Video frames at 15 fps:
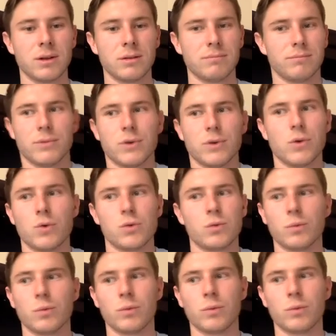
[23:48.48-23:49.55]
who
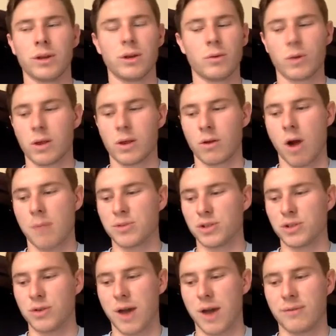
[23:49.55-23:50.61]
what other options
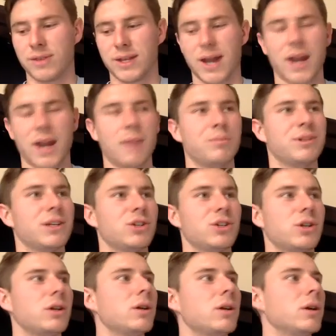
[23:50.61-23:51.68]
you have at the tight end
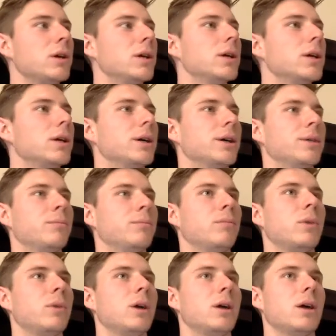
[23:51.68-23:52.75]
position.
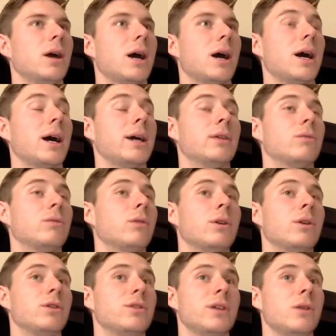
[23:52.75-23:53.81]
I don't
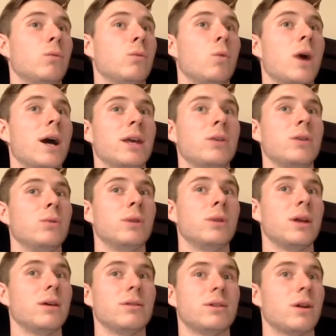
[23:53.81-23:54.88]
understand why you would
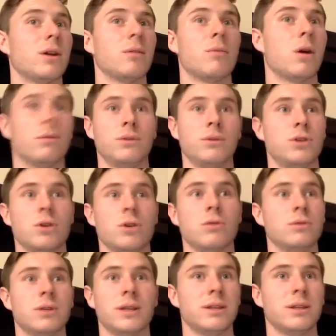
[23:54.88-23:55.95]
start Marvin Jones
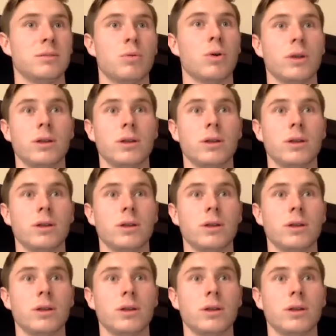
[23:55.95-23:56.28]
at this point.